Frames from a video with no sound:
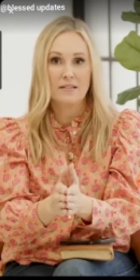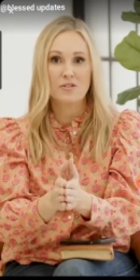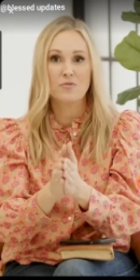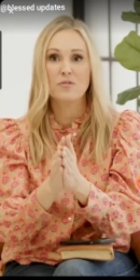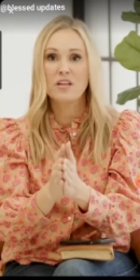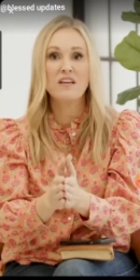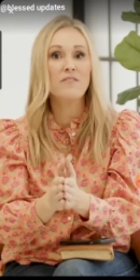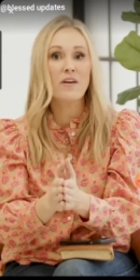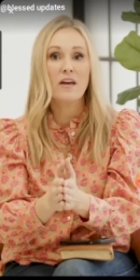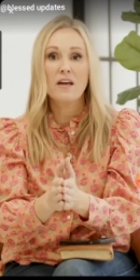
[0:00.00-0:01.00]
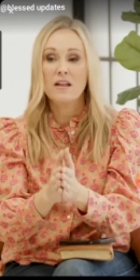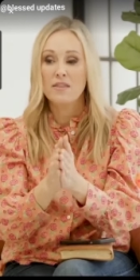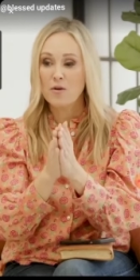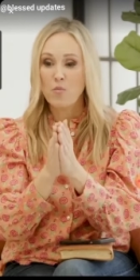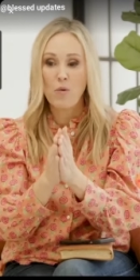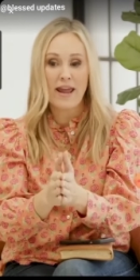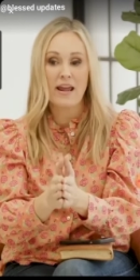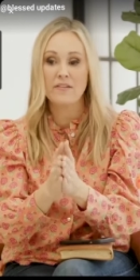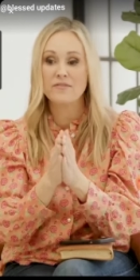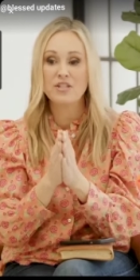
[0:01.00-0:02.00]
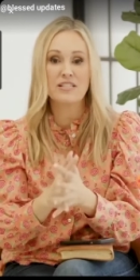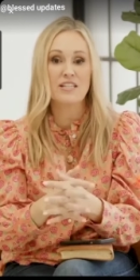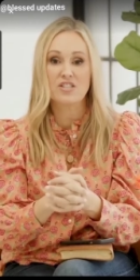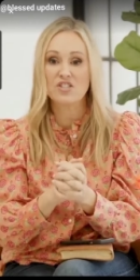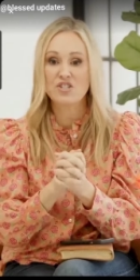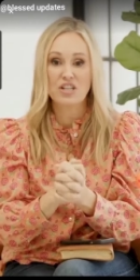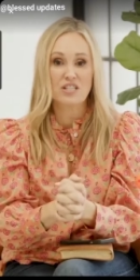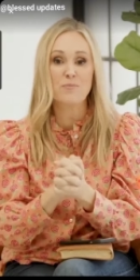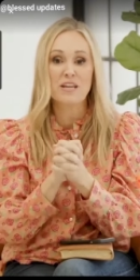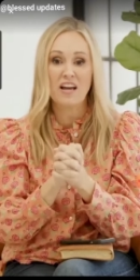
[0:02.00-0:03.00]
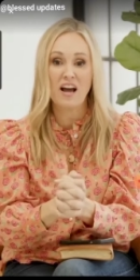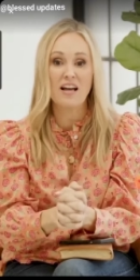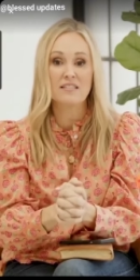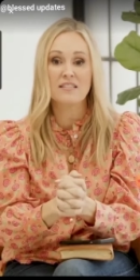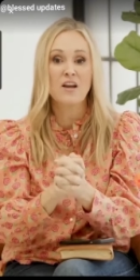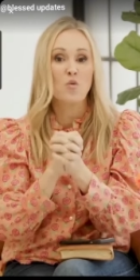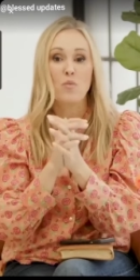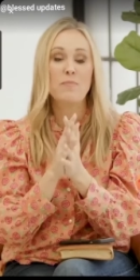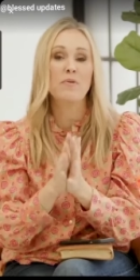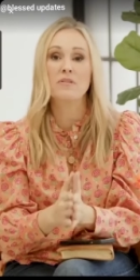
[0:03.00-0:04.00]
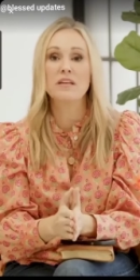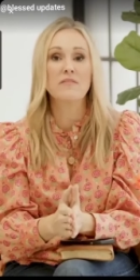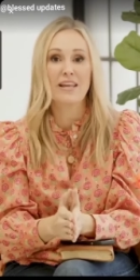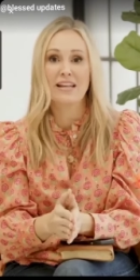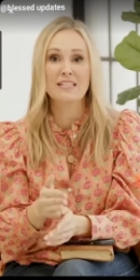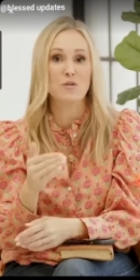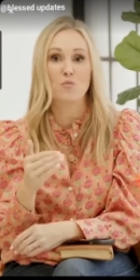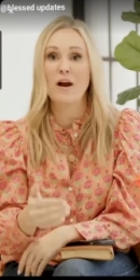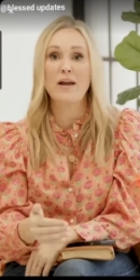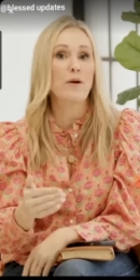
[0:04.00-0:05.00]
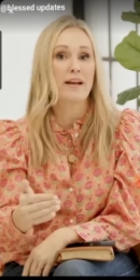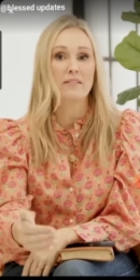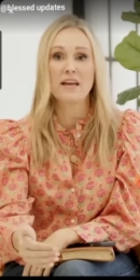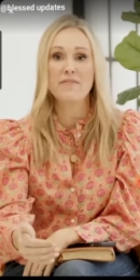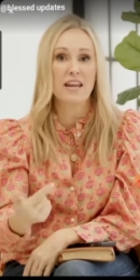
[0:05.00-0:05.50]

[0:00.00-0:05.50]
to live the way of Jesus just because we believe it is the right way to live,